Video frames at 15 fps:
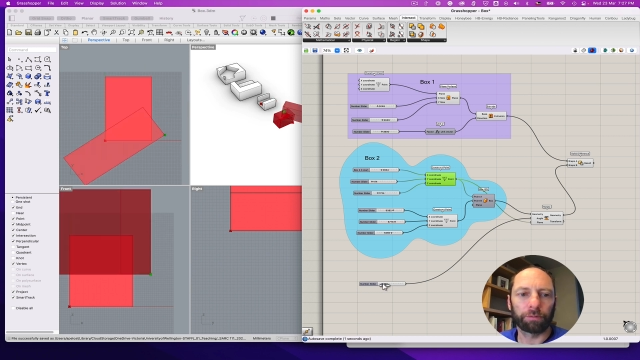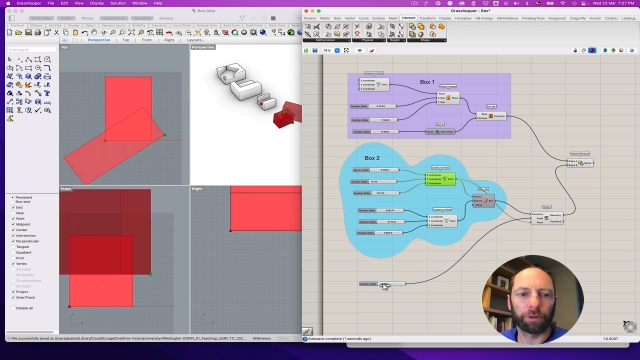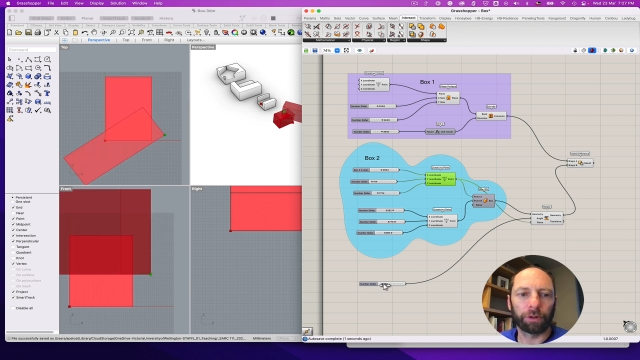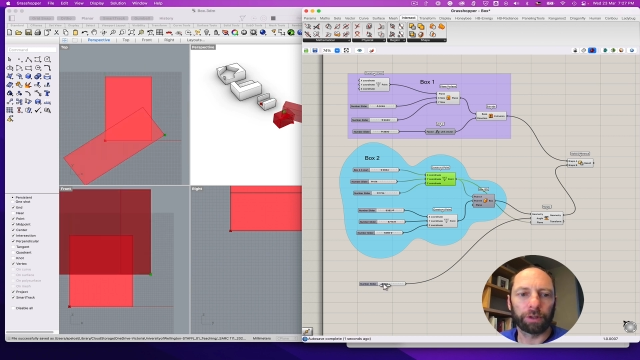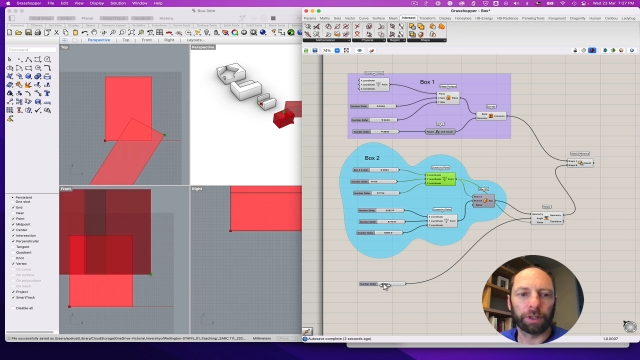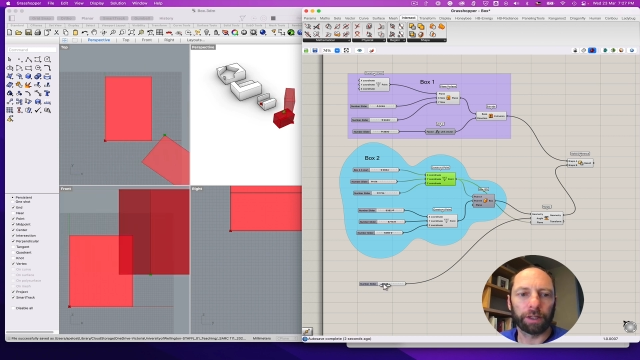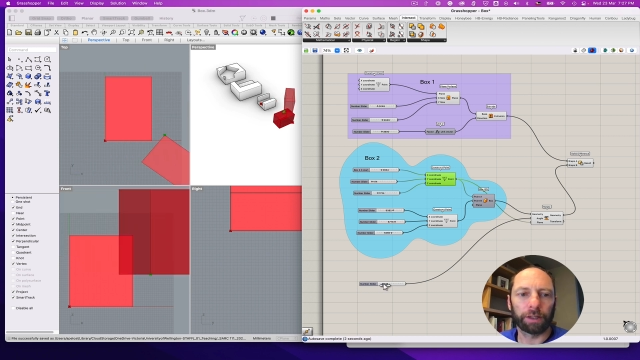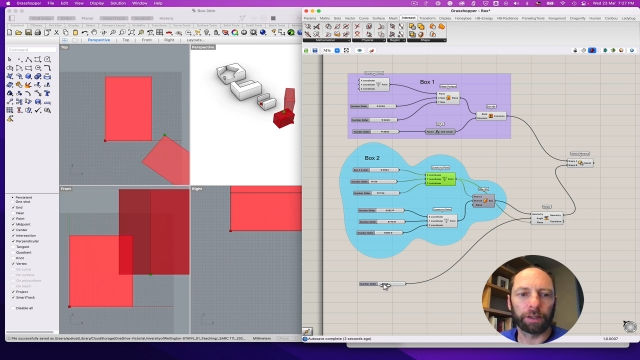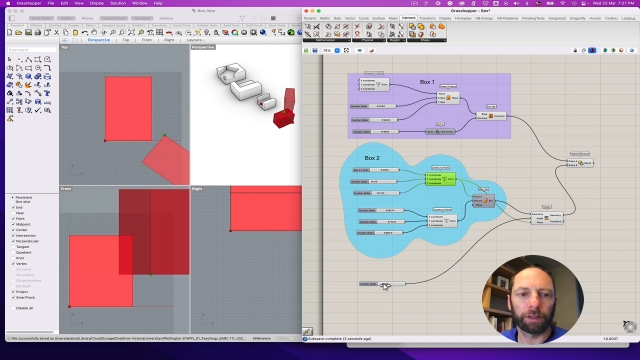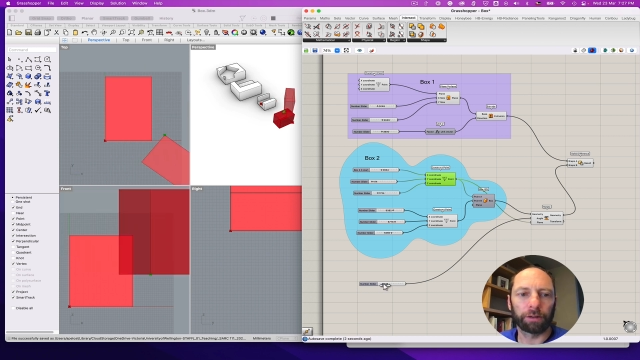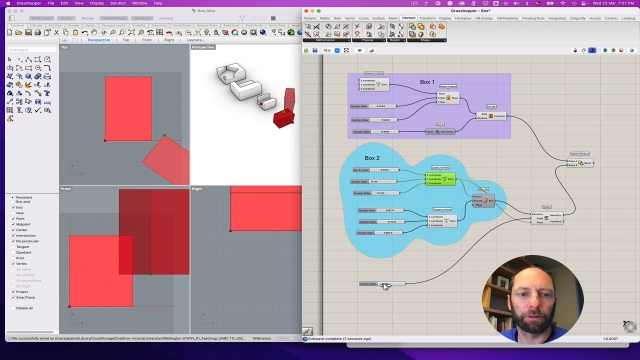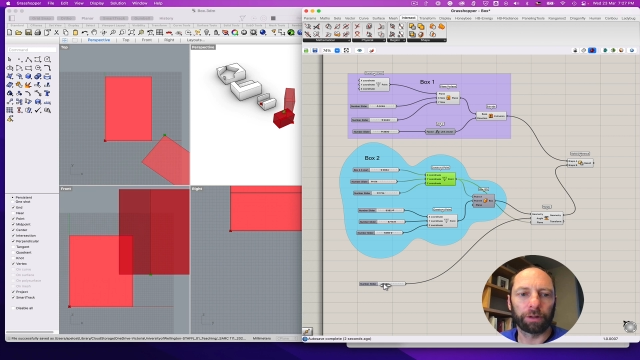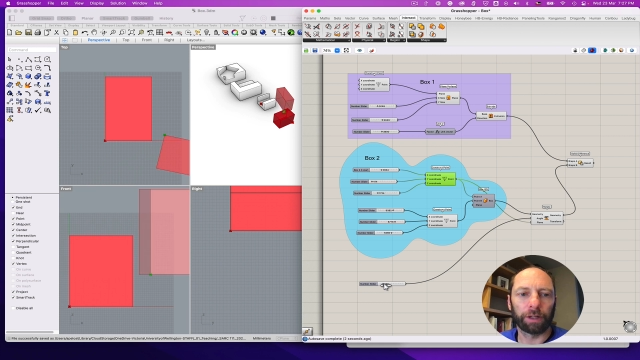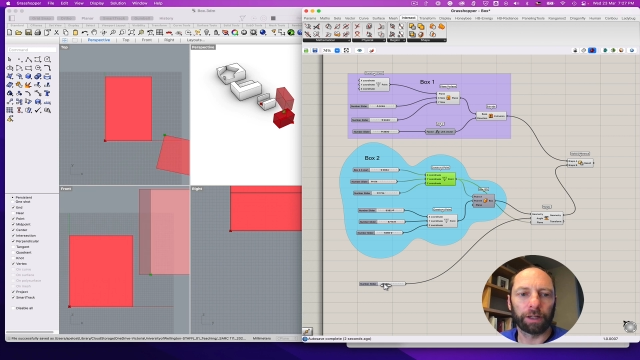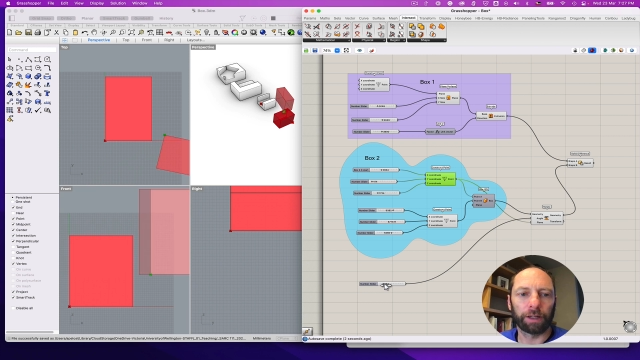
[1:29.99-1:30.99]
rotating
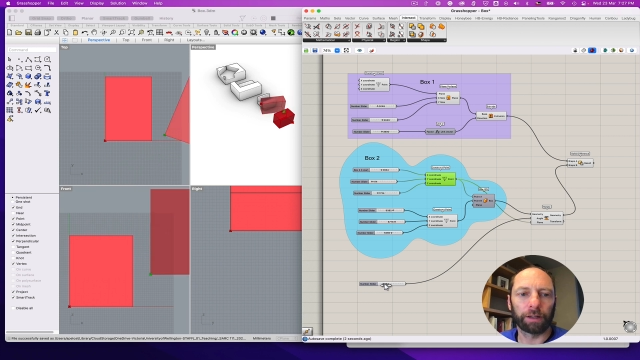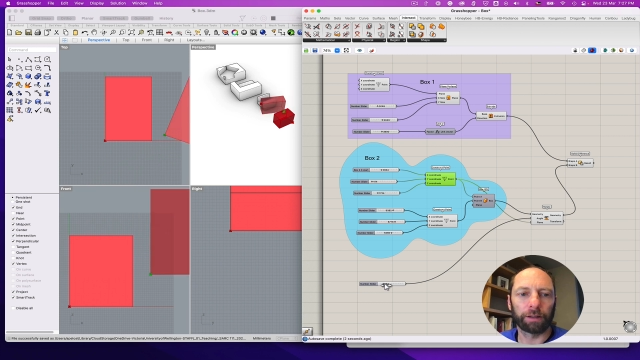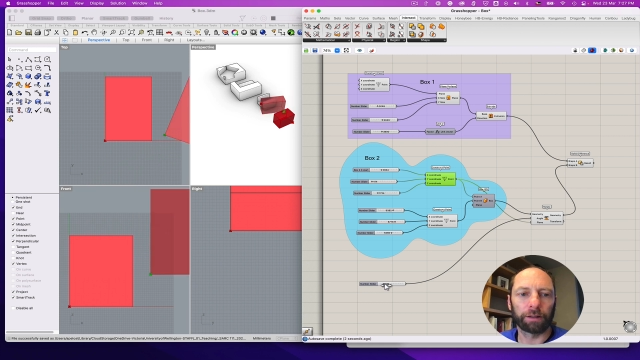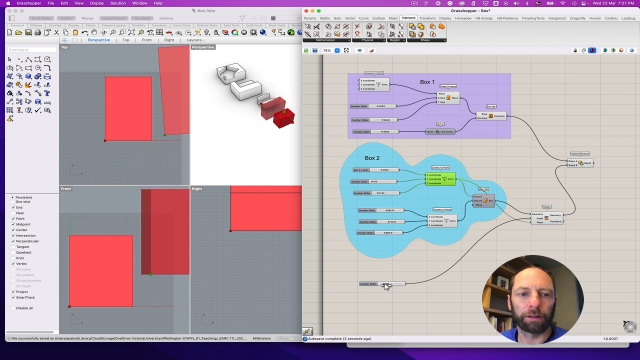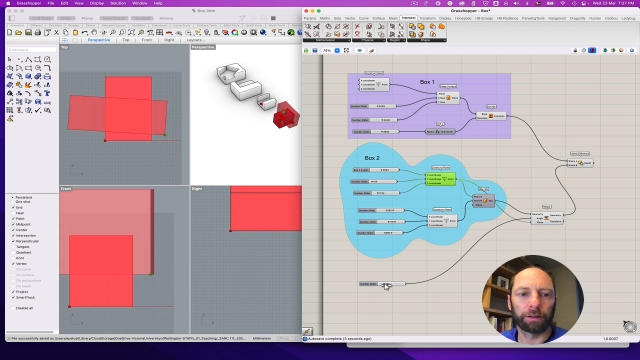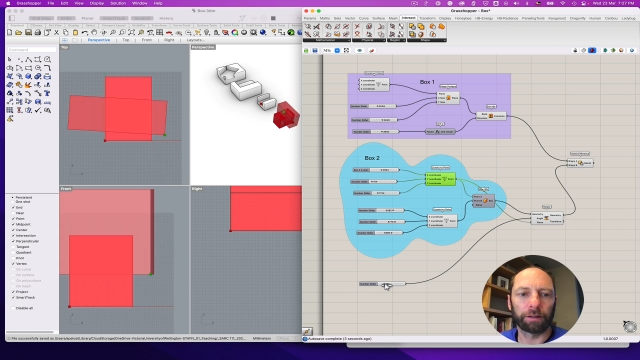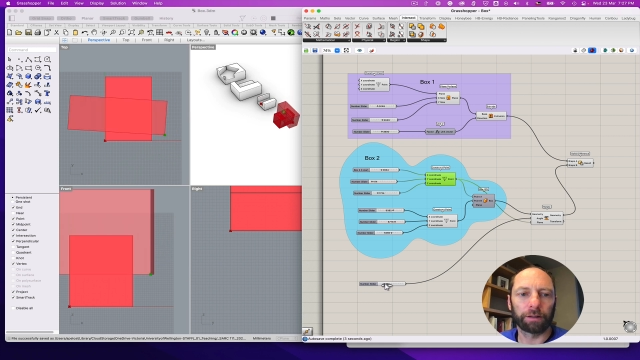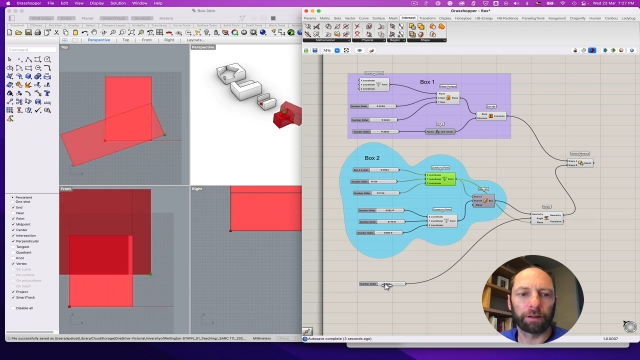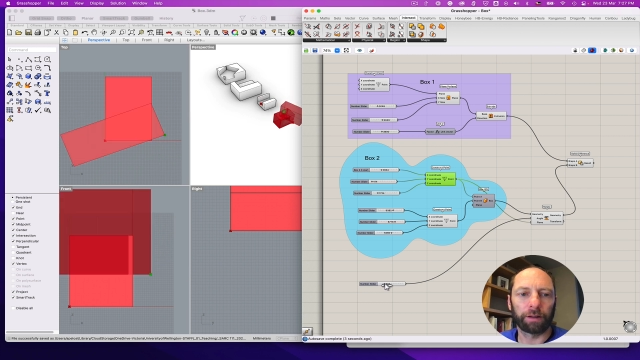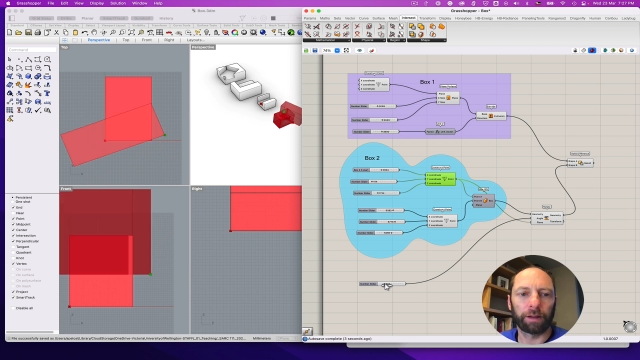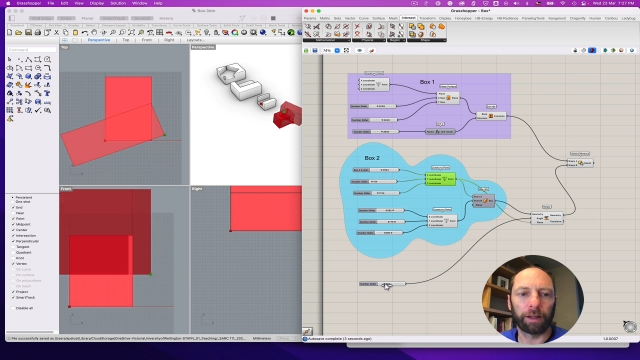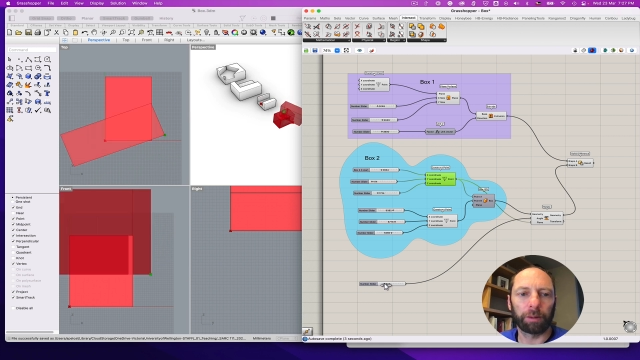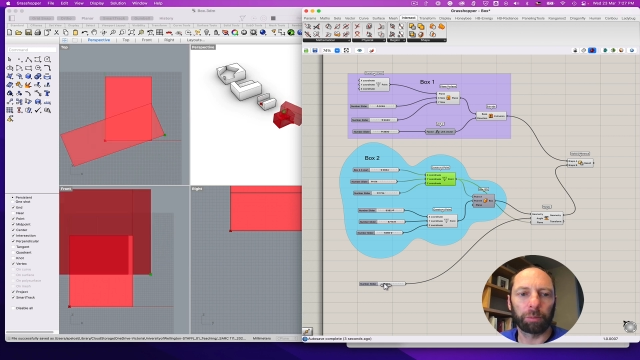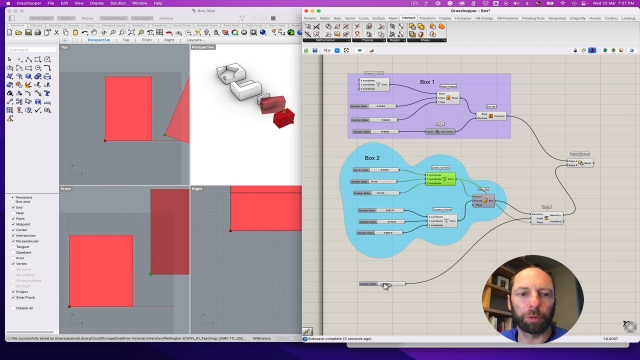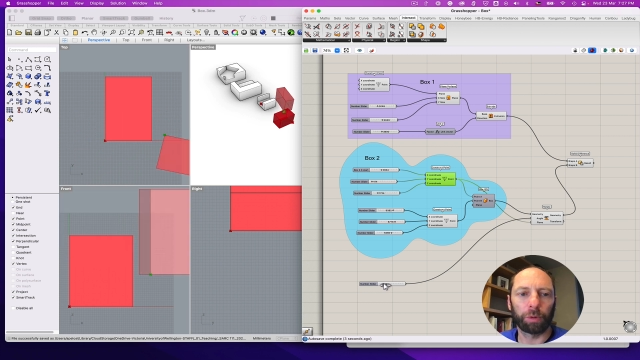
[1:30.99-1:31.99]
around
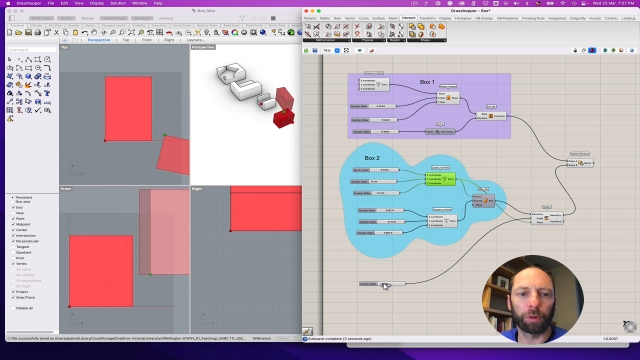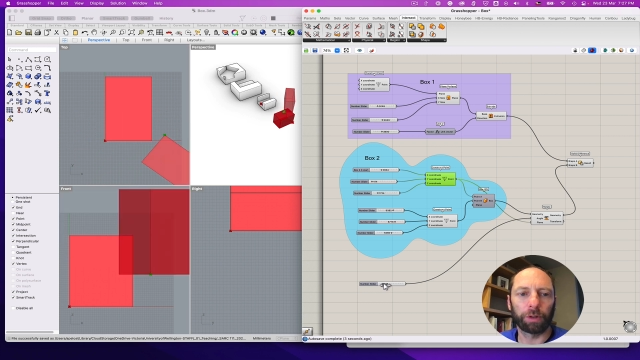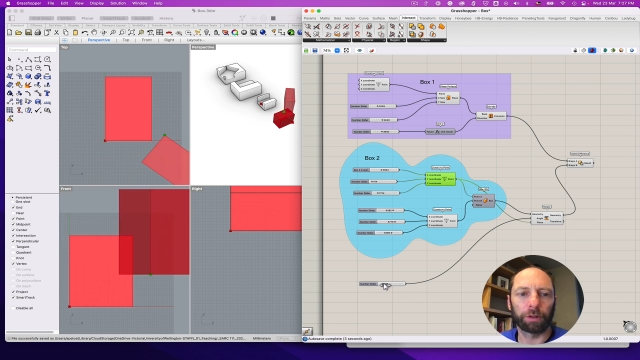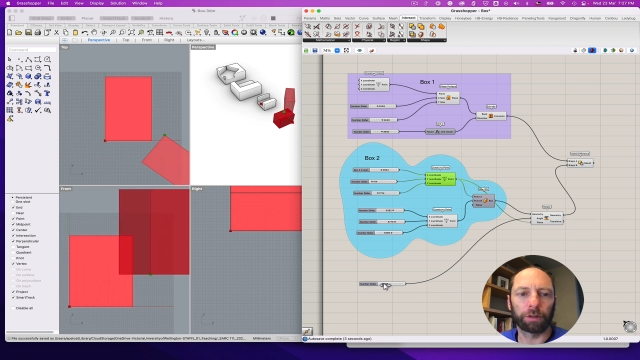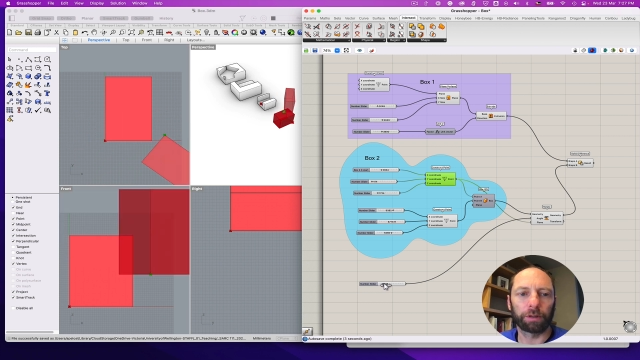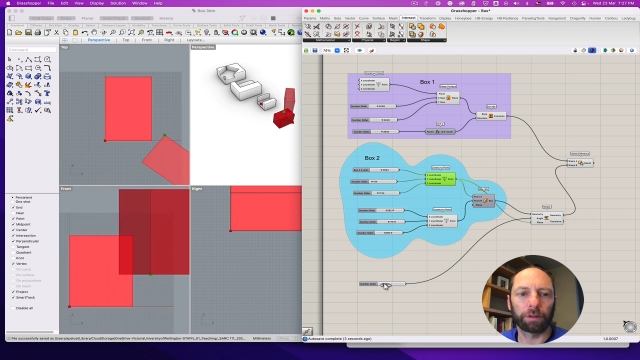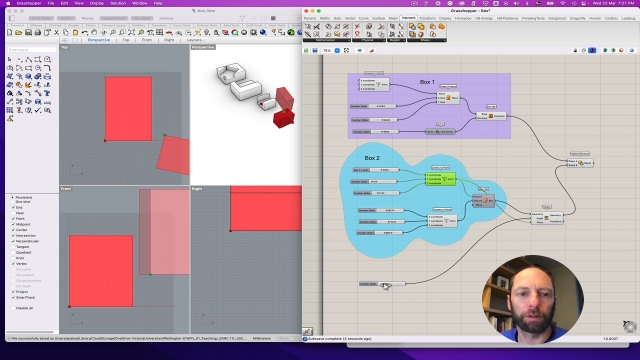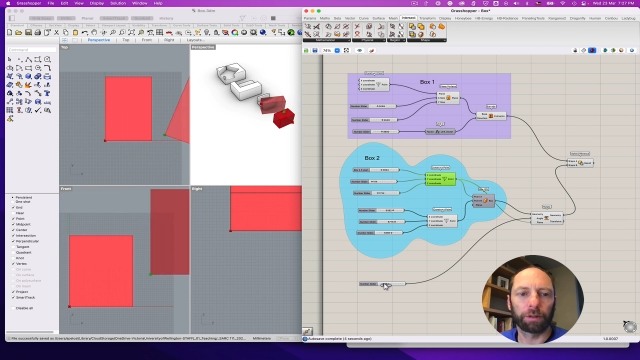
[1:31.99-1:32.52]
that point.